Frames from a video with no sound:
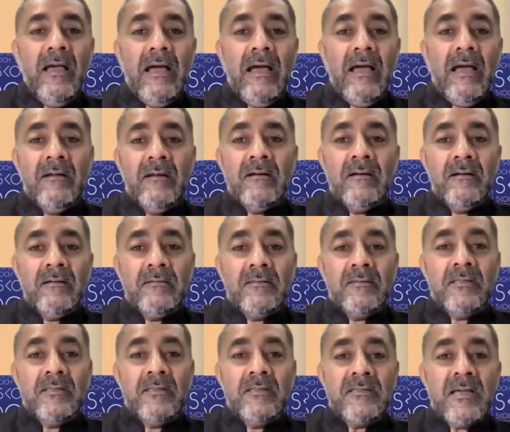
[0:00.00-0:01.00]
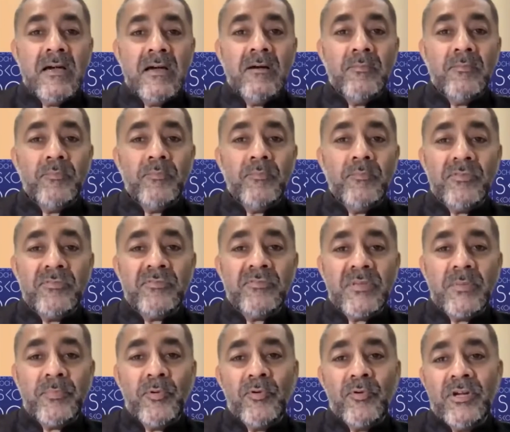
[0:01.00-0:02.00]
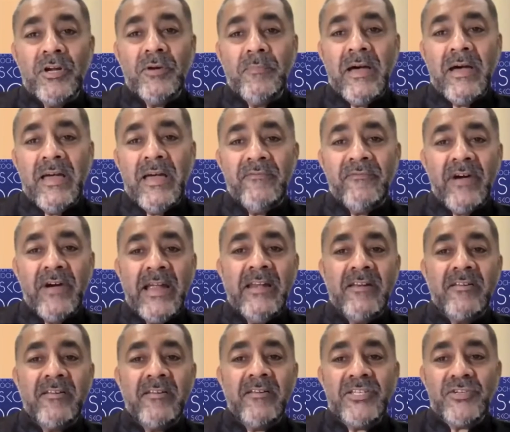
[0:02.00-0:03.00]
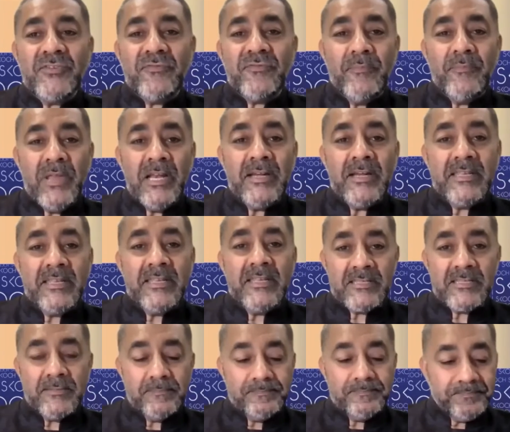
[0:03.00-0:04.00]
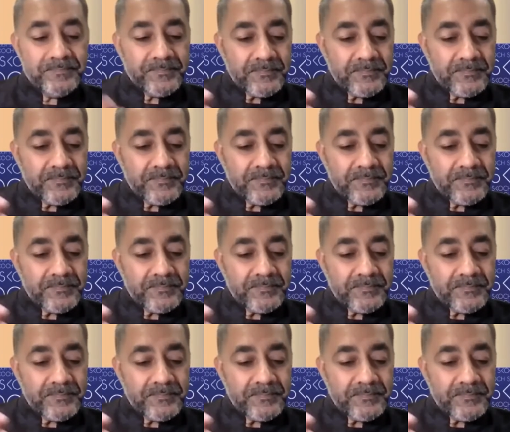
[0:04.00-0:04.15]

And these are both supported by a wide range of abilities,